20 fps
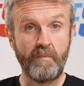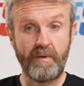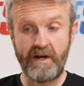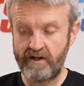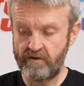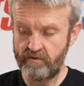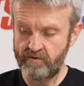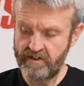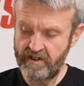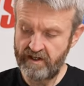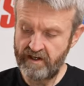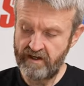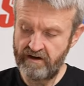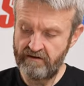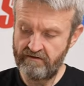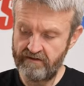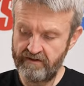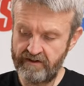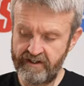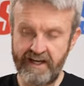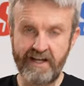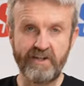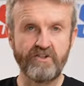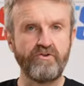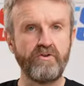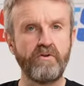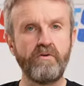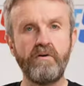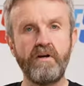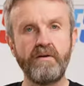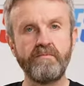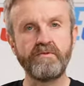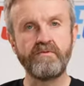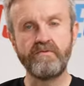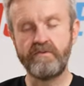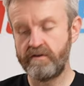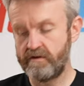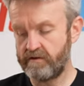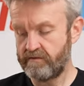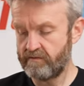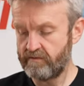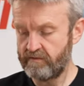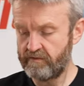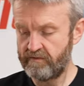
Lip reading: panels here and the extra grips for the